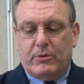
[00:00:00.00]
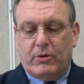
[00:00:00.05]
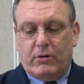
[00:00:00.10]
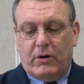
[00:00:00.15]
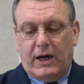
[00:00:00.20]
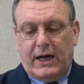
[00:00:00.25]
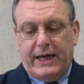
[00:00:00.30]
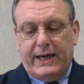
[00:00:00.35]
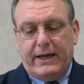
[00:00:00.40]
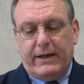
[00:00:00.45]

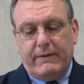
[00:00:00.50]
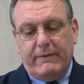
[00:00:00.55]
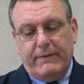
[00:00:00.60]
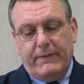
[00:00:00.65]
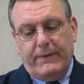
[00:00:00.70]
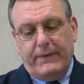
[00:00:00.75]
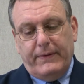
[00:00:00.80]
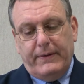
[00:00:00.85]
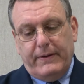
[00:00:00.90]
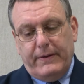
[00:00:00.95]
Moriah.
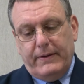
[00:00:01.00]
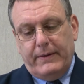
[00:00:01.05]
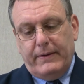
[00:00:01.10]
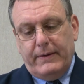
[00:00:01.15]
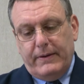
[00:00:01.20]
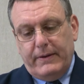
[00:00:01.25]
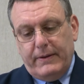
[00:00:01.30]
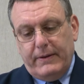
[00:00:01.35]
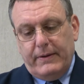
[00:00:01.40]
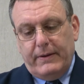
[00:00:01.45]

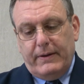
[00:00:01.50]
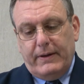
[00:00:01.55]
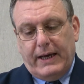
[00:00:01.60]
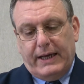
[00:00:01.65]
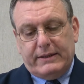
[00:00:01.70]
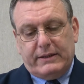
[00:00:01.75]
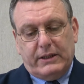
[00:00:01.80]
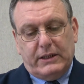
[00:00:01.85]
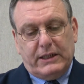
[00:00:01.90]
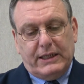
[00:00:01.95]

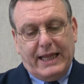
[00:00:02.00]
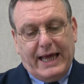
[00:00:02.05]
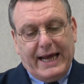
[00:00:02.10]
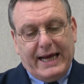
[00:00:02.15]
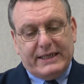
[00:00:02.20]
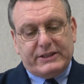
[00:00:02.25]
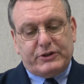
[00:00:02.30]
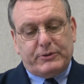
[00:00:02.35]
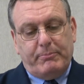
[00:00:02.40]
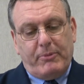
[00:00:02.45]
At the
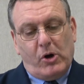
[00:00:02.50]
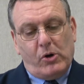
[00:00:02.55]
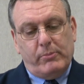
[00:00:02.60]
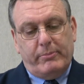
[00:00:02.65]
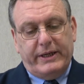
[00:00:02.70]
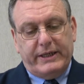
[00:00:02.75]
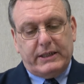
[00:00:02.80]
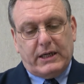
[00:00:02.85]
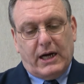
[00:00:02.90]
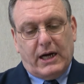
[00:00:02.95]
last moment,